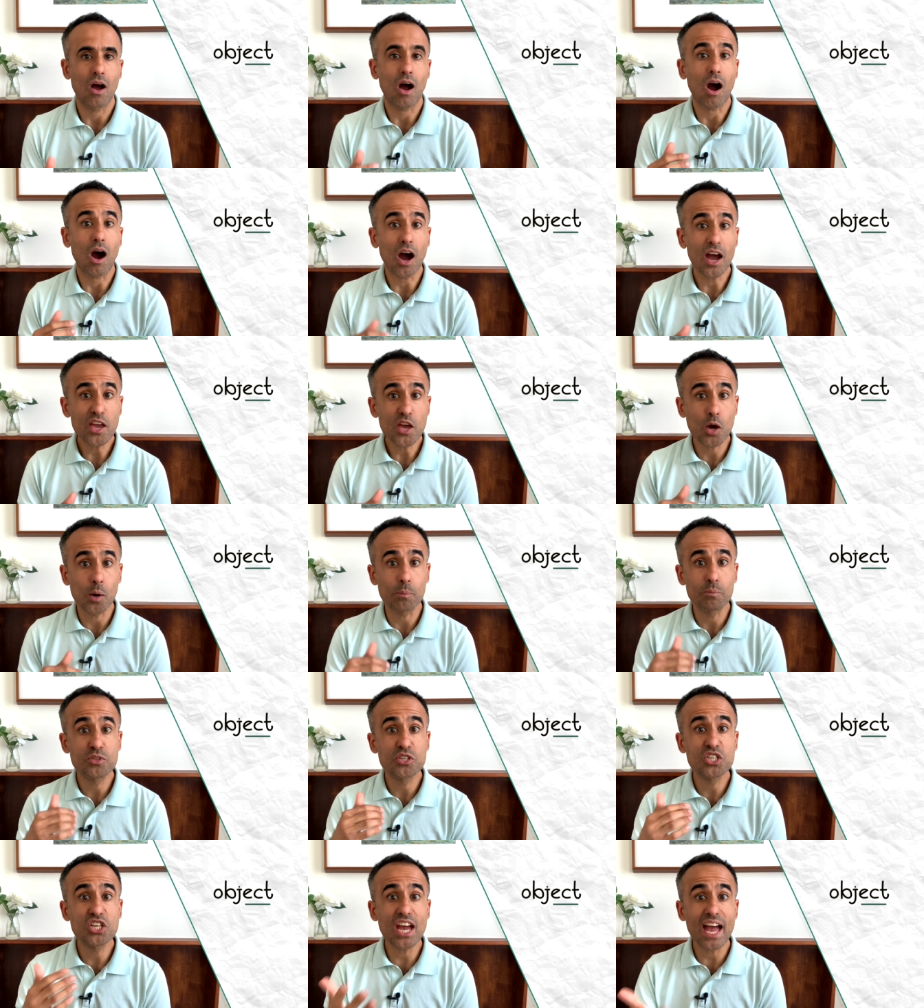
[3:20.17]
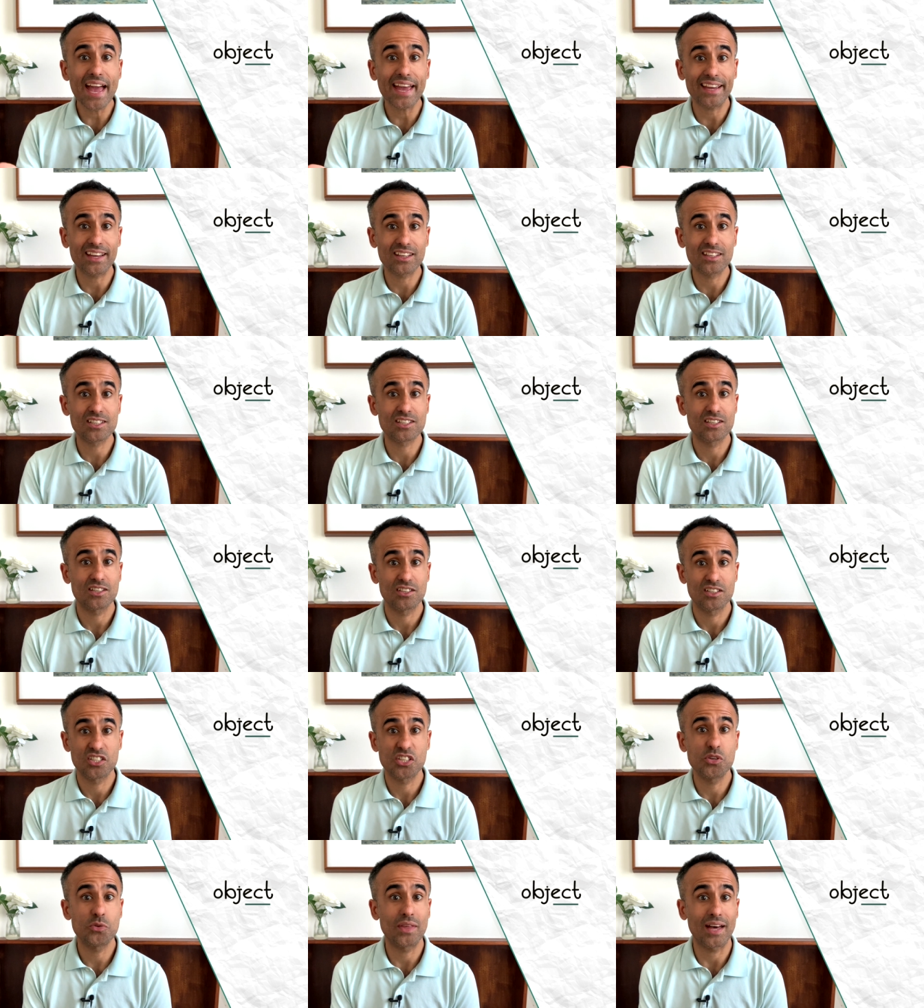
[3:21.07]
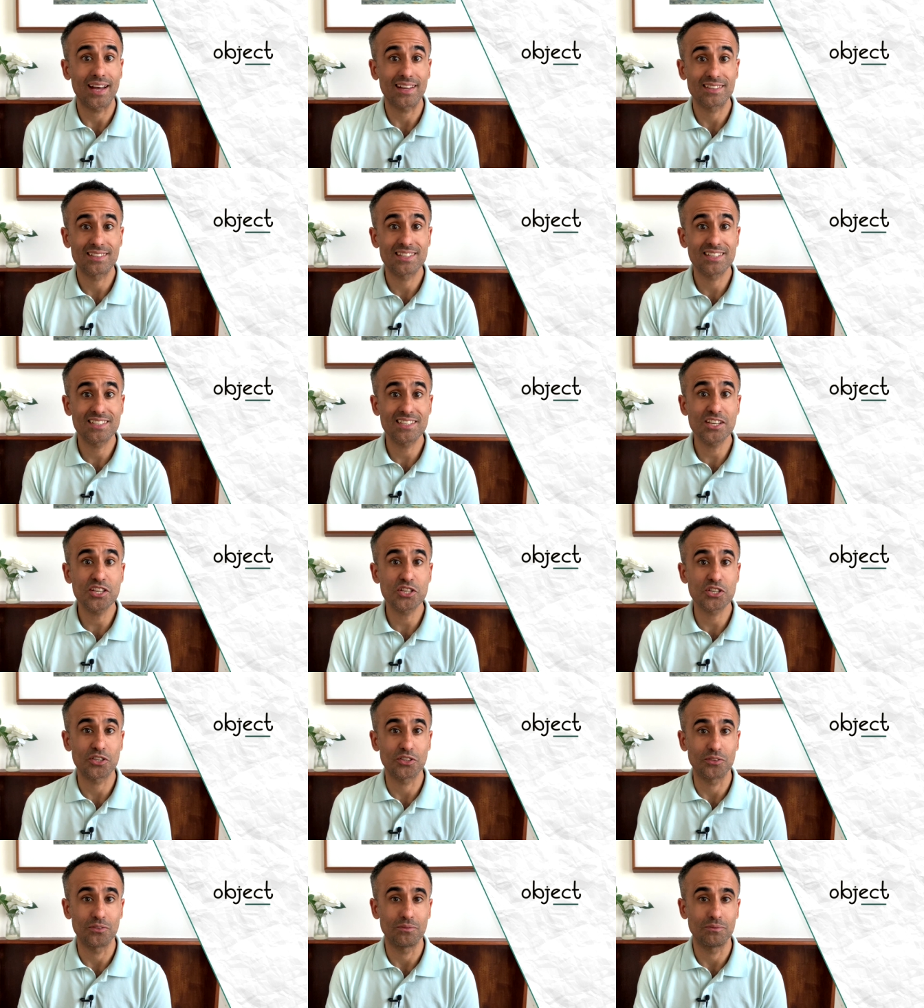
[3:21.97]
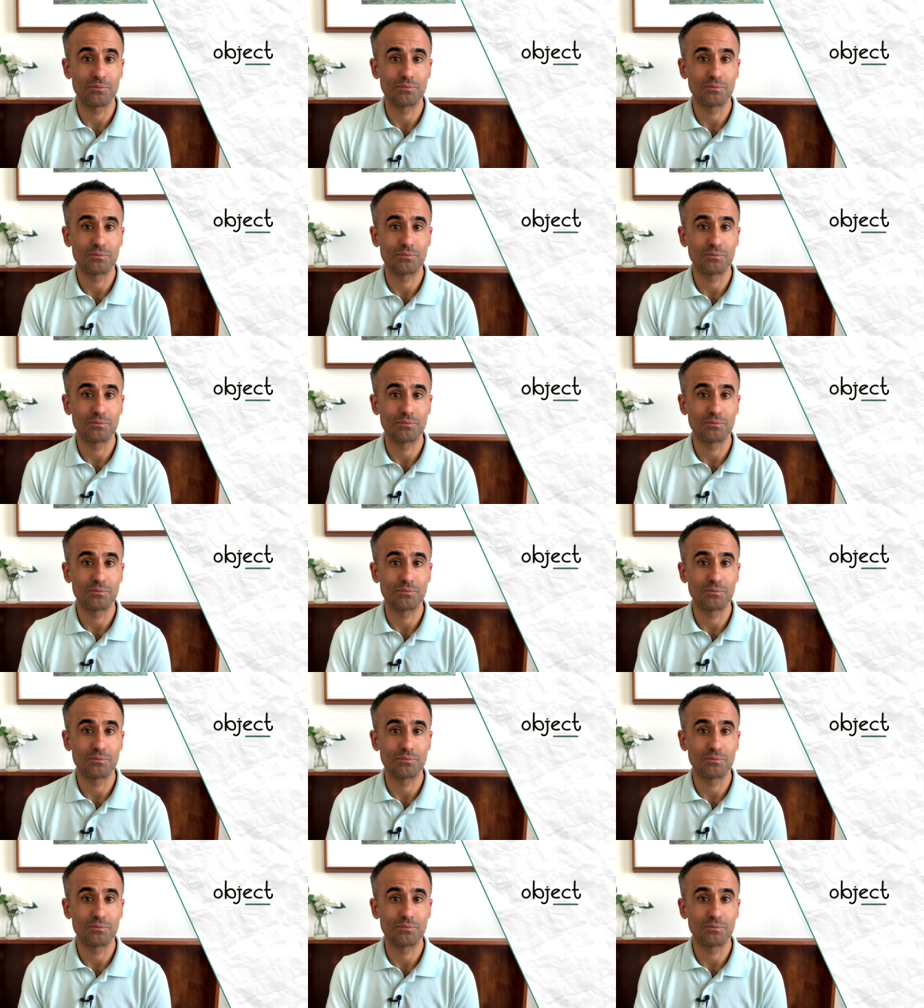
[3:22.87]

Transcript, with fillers: I object to that decision.